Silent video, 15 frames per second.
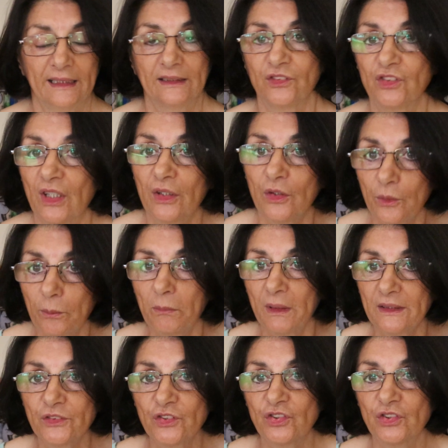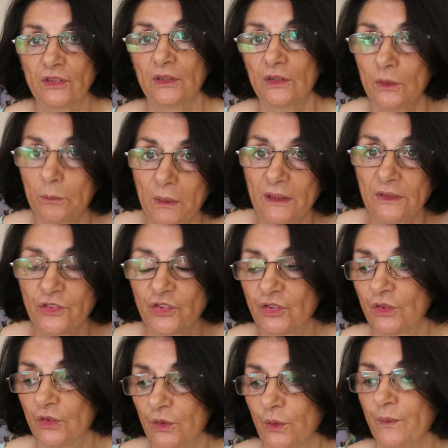and say you must
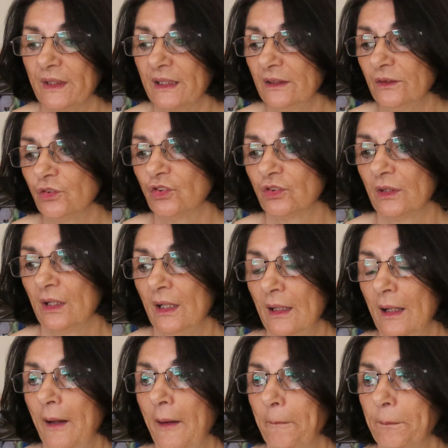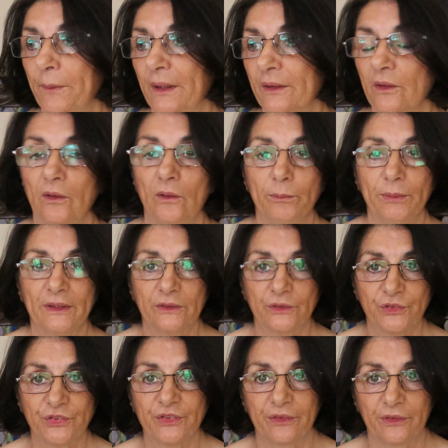do this. But all
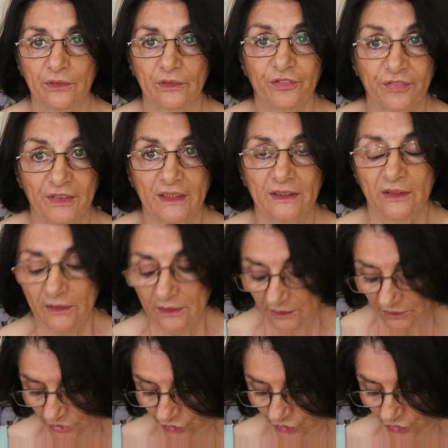players that are affected